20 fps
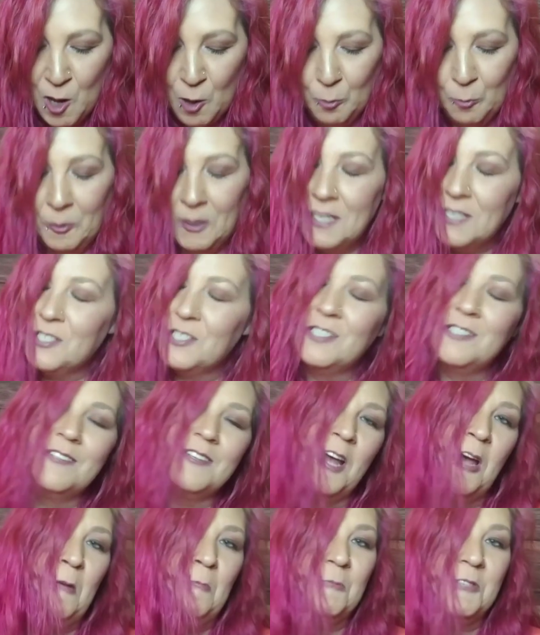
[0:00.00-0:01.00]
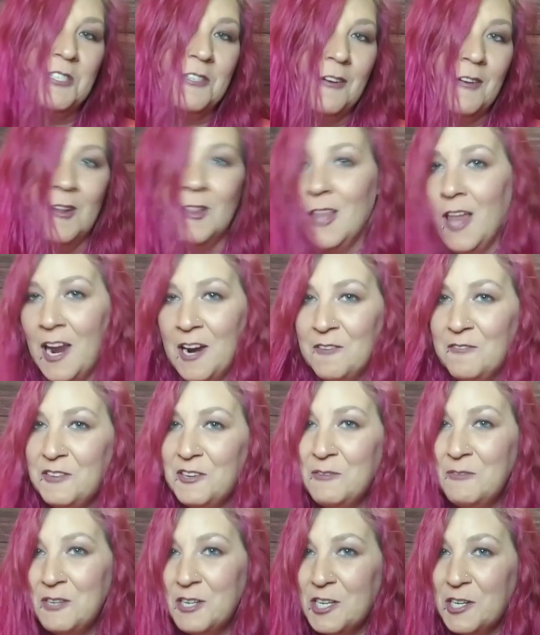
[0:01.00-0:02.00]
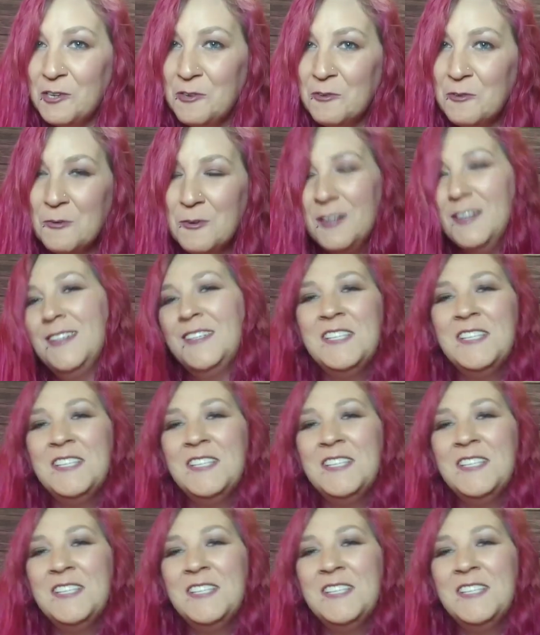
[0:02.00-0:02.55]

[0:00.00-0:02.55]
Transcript: which I'm sure a lot of you do,